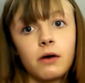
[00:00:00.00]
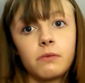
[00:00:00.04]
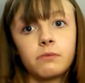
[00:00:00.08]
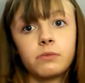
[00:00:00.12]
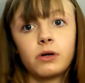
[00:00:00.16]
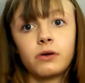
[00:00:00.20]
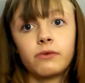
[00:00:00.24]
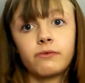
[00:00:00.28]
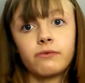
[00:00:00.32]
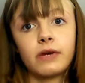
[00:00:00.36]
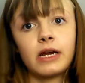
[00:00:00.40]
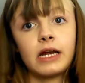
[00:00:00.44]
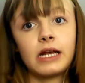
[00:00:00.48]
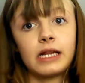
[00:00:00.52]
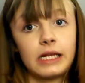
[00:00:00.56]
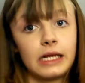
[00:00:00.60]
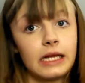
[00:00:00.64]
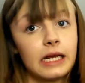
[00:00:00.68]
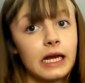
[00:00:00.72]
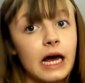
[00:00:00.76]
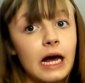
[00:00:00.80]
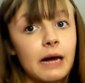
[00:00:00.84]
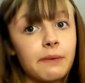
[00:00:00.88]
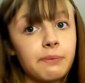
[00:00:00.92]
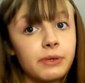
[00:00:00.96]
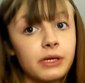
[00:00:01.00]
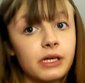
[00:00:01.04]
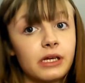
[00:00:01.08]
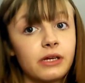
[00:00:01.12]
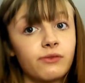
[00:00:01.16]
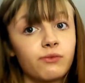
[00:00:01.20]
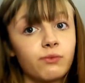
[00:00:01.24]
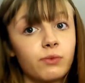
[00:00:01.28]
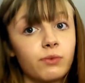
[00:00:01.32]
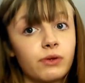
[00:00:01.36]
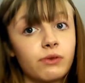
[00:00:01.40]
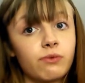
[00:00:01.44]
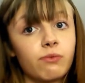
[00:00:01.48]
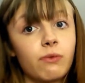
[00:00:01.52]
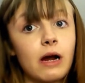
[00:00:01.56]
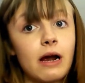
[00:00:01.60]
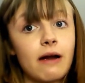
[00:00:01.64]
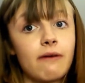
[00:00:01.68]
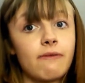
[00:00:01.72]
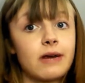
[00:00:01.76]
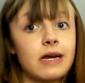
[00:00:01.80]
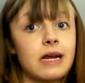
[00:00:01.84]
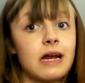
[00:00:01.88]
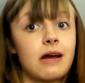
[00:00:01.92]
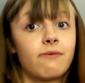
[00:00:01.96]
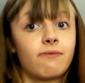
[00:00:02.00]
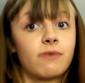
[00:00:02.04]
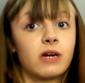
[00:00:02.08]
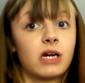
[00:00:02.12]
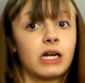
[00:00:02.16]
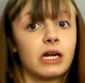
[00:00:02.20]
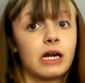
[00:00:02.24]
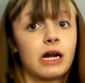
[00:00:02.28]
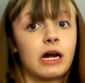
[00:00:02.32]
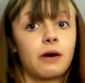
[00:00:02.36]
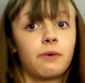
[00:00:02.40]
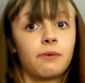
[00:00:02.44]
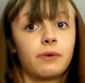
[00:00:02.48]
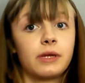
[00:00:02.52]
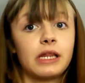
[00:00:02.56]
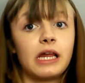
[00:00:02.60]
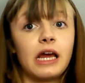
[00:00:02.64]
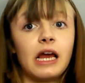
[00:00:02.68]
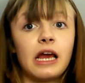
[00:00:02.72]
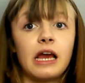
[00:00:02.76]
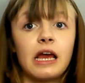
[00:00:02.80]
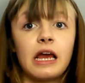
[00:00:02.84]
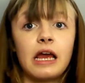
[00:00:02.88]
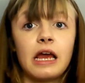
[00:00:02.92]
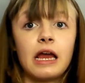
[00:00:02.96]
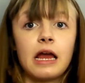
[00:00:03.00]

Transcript: but I'm really happy with where I am right now with it.